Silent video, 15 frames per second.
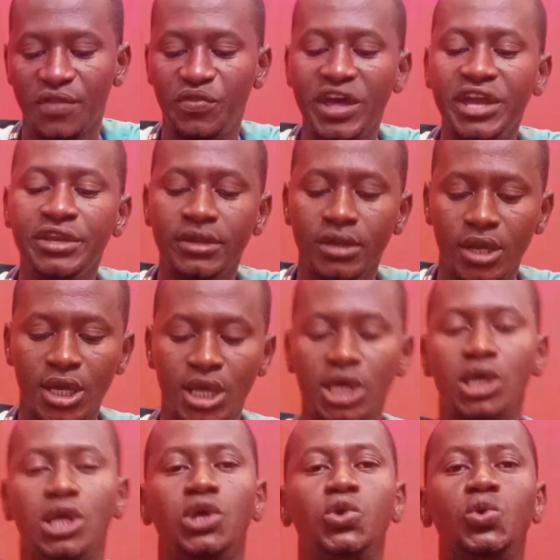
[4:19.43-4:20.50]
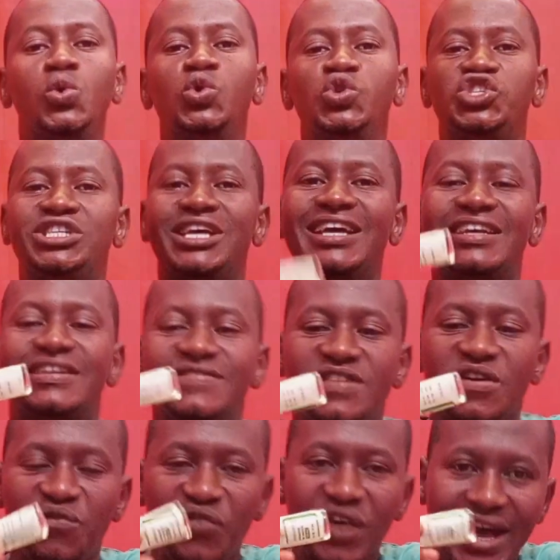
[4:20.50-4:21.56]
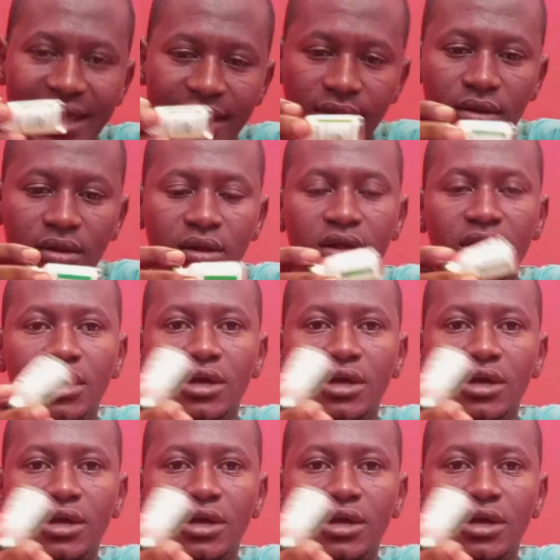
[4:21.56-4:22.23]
then you shake the vial